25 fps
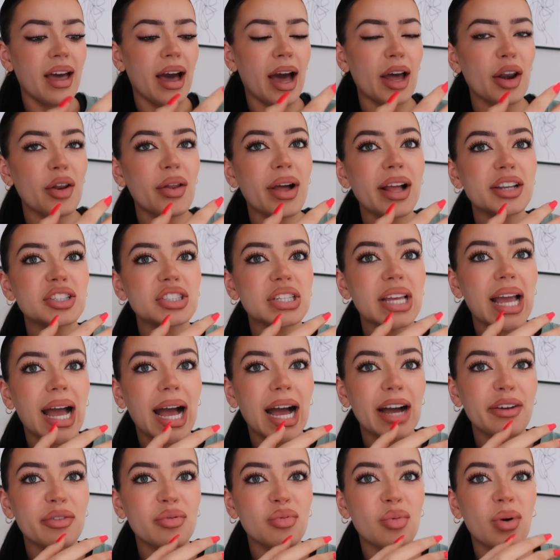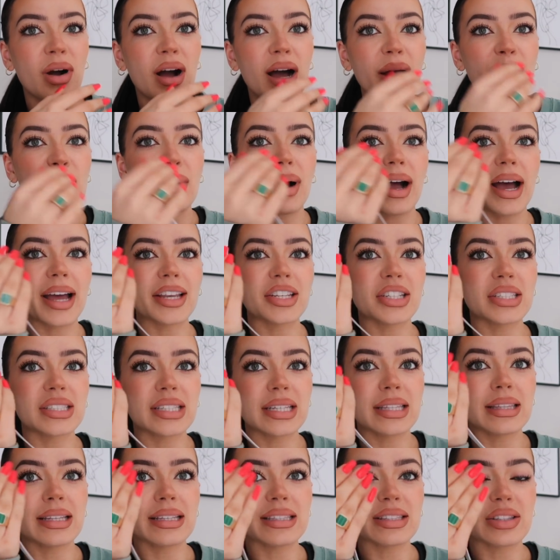I don't actually have one, but I just
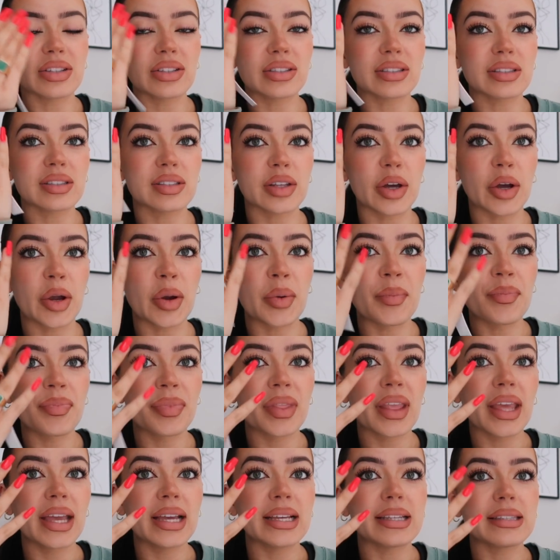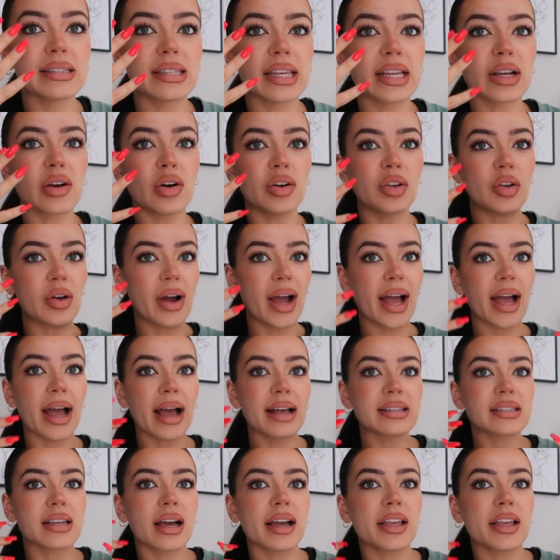think this looks so sick on your hands.